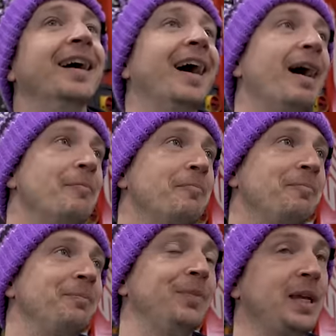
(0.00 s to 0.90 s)
Um,
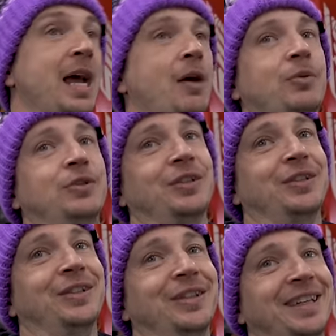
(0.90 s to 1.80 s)
but yeah, get just, your
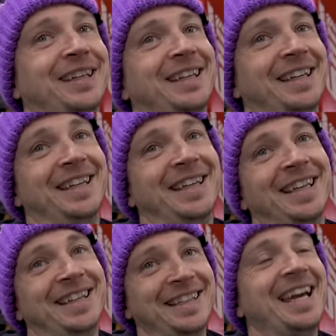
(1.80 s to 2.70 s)
people to speak to his
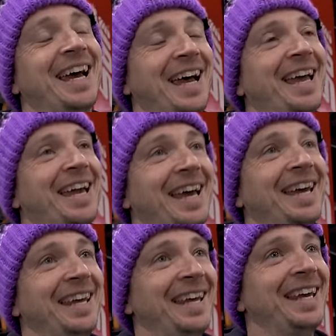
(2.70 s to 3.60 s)
people. Yeah, um, yeah,
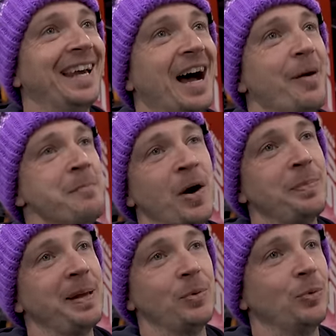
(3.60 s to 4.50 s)
yeah, yeah. Uh, my
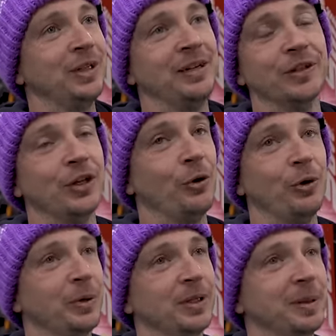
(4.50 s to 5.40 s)
people wouldn't even know
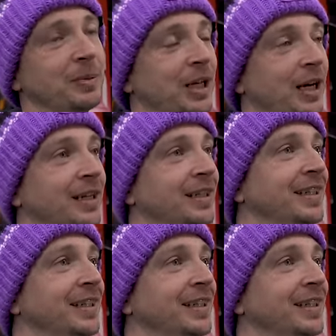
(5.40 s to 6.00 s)
who his people are.